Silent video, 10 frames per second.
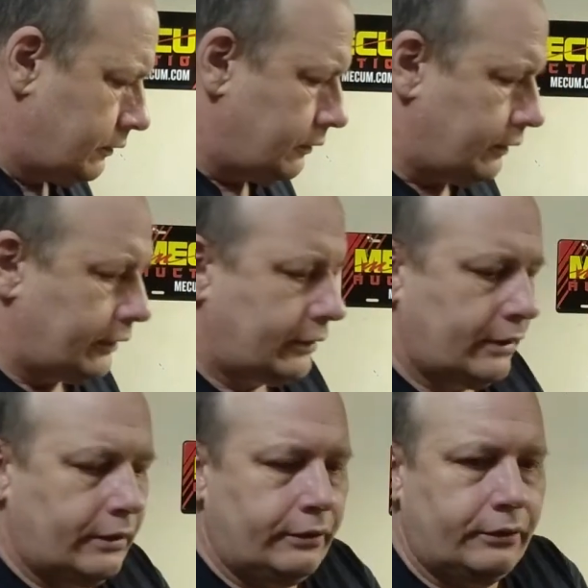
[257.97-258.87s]
Like
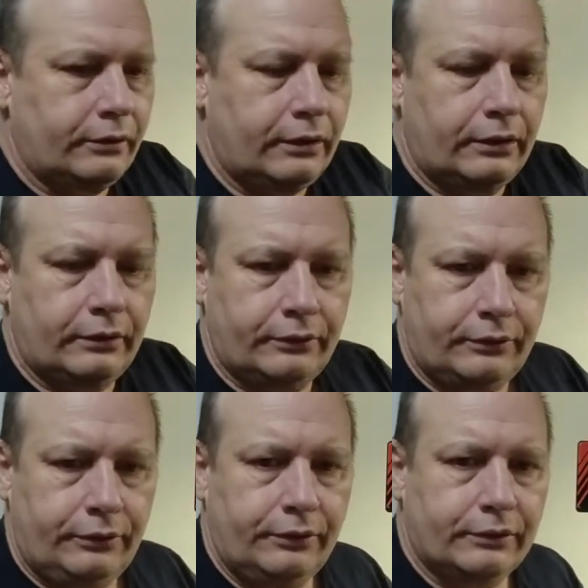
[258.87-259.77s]
that. And
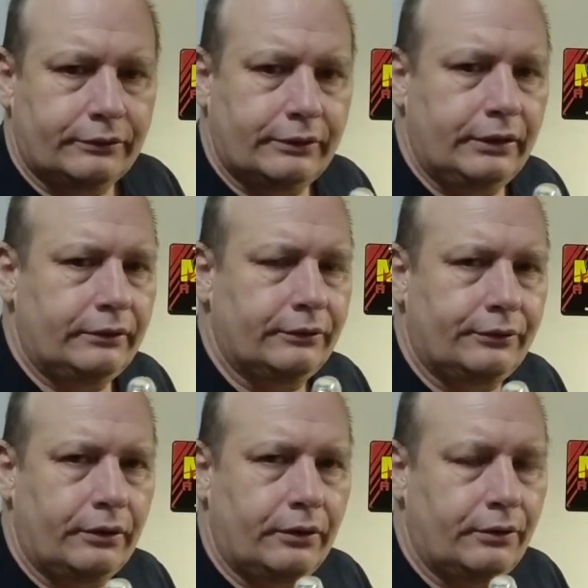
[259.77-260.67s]
you can see the
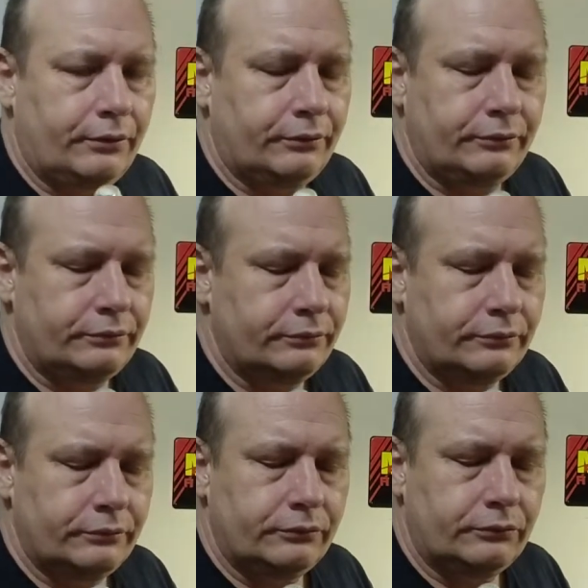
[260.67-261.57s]
drone
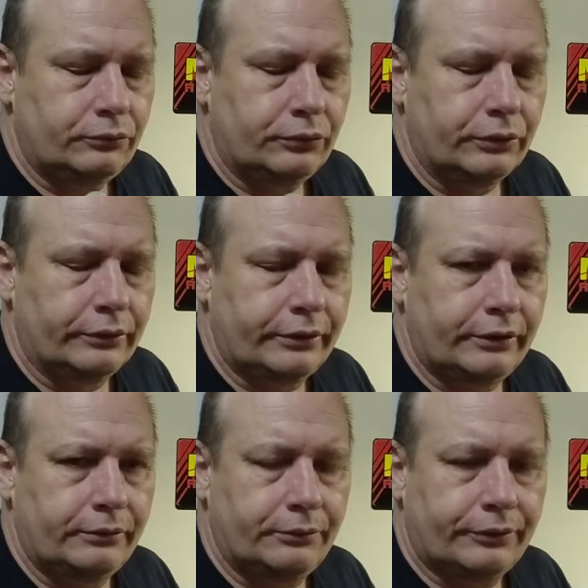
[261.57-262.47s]
really
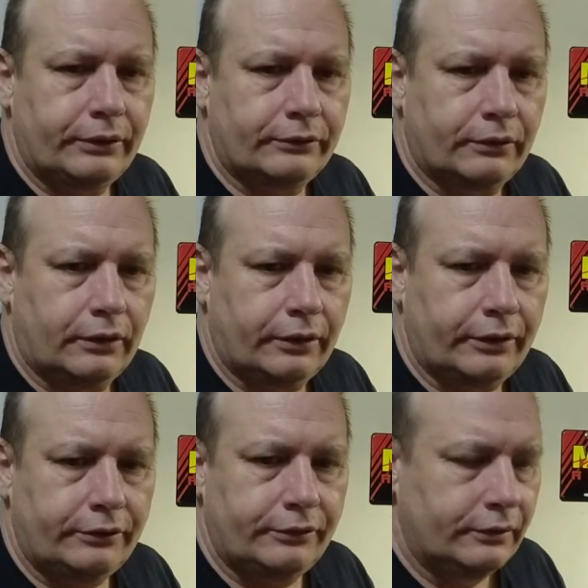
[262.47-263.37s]
good with these
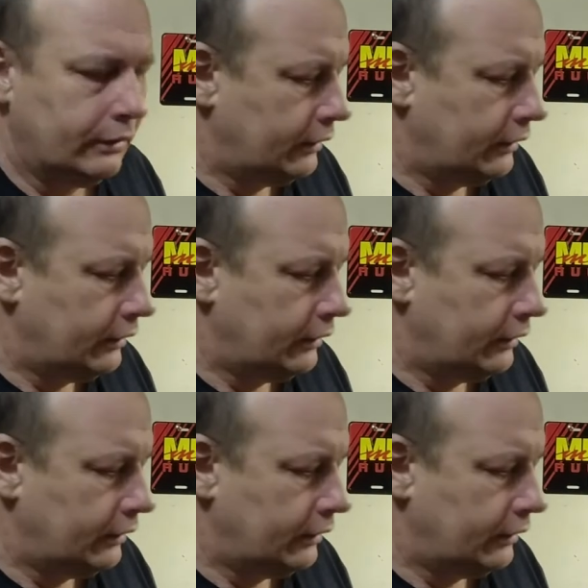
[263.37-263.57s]
lights.